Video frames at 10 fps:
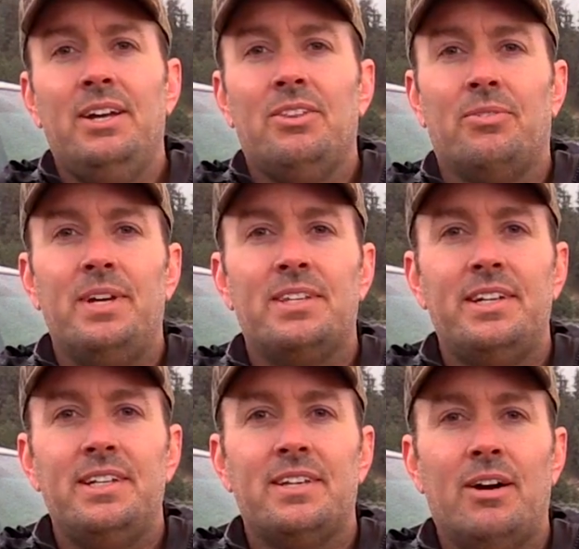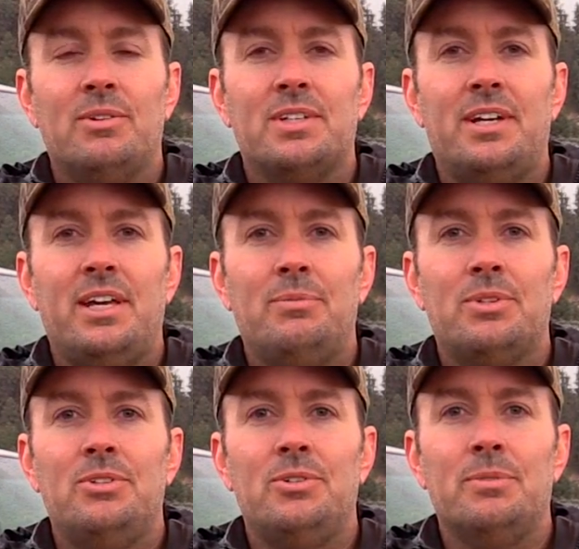The reason is I was unable
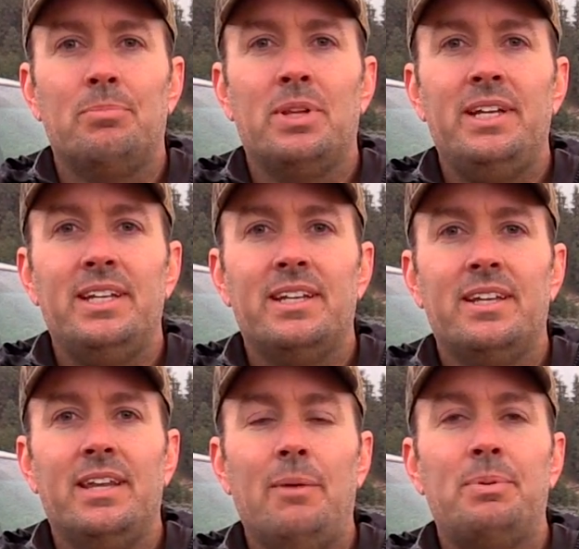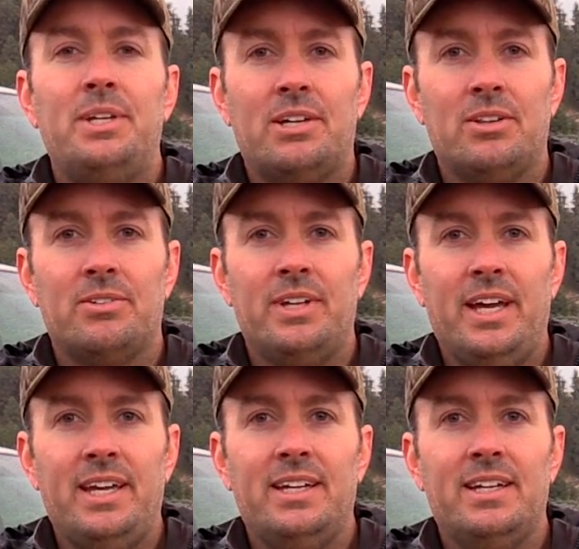to complete it that particular
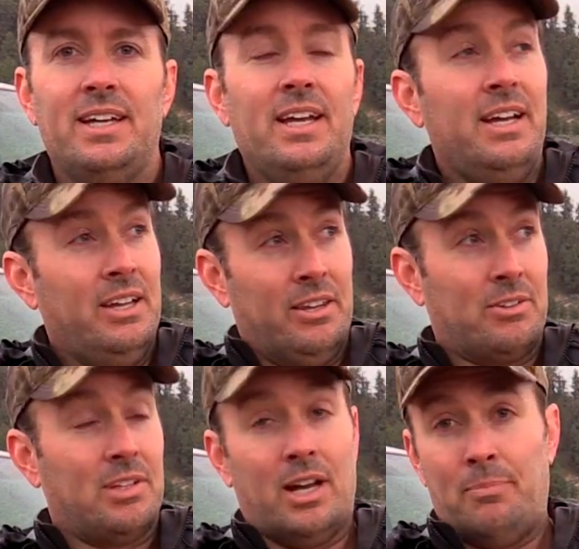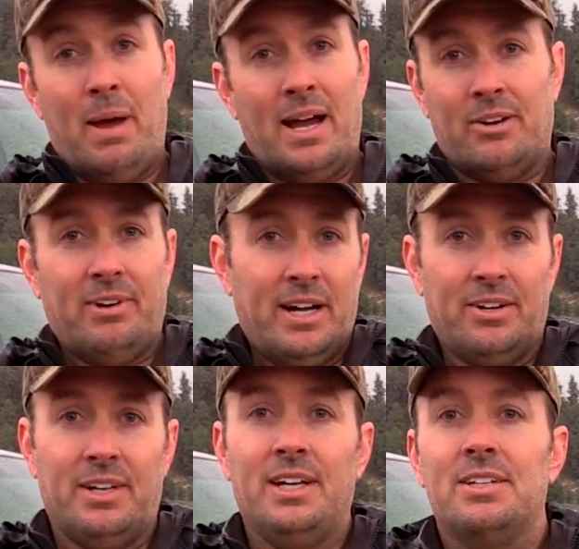day. There's a lot of
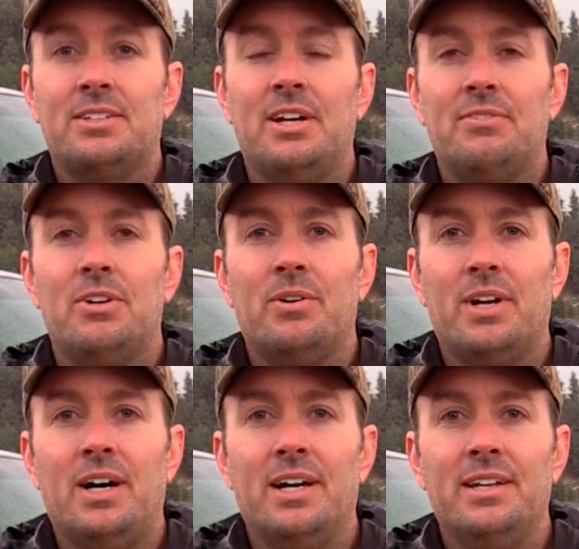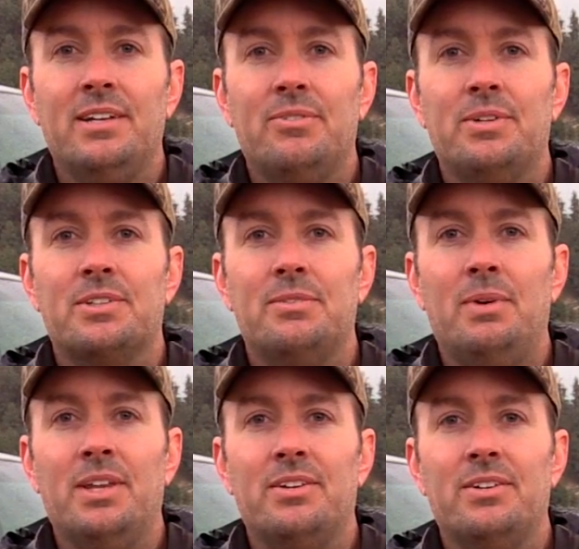background stuff going on with some
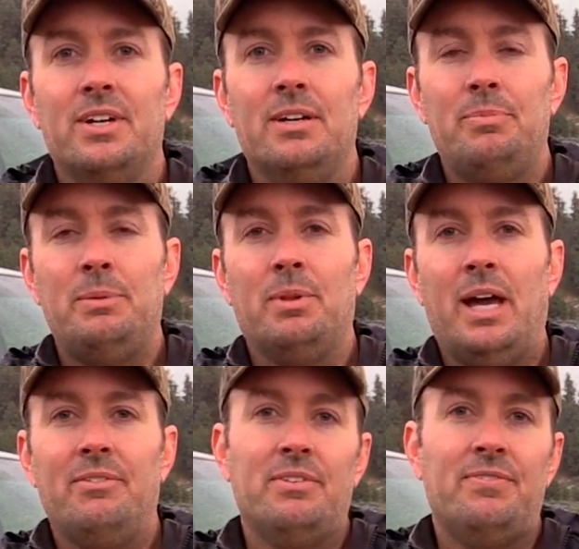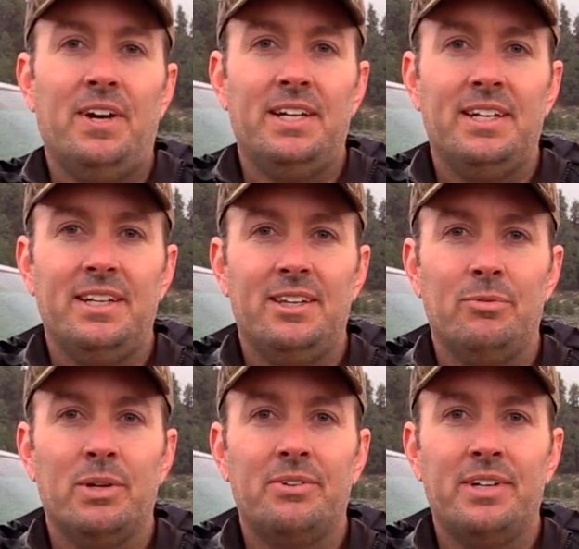other people having fun in the
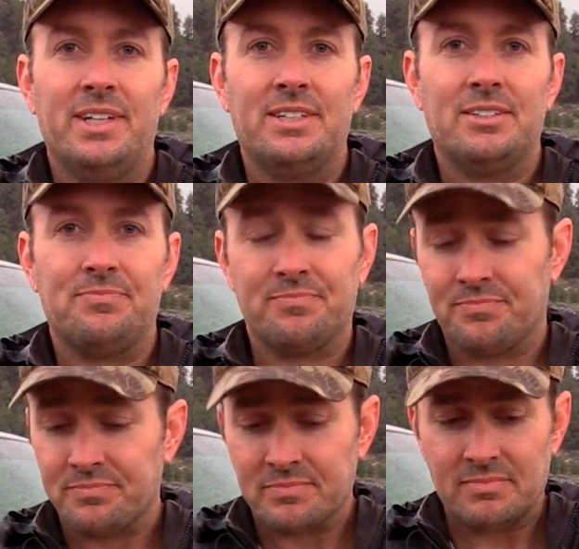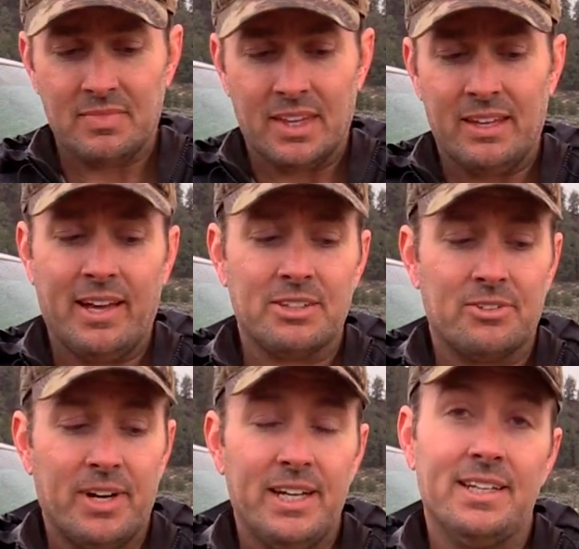wilderness, and that's
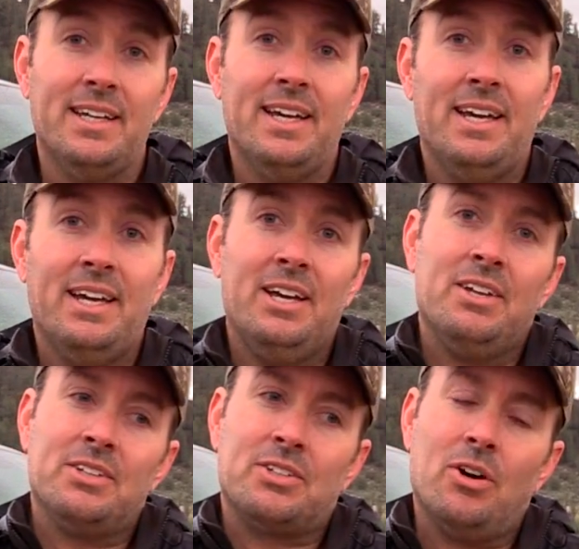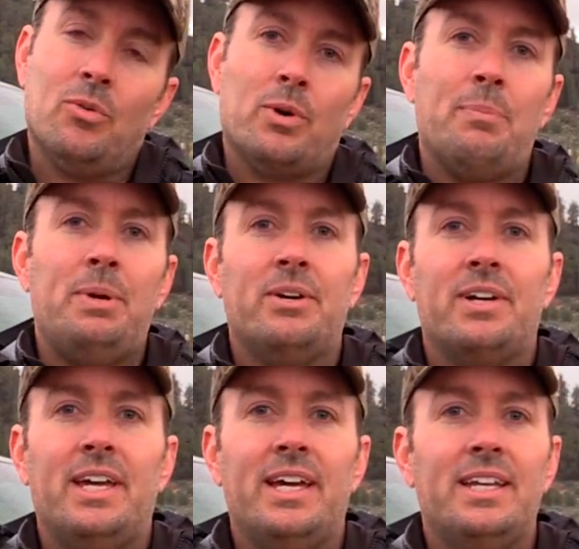great. So we're up here
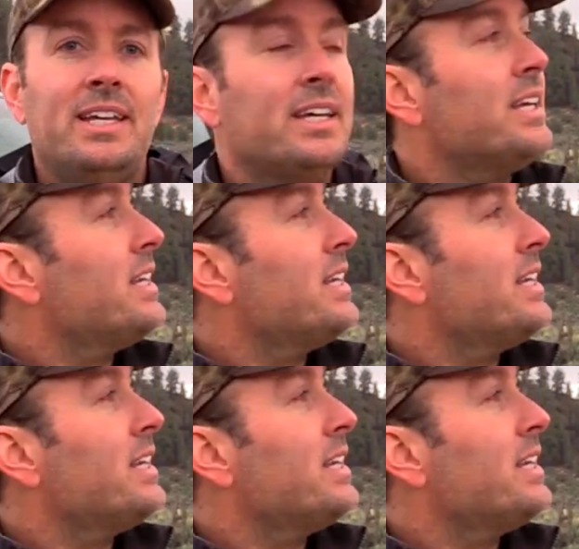again.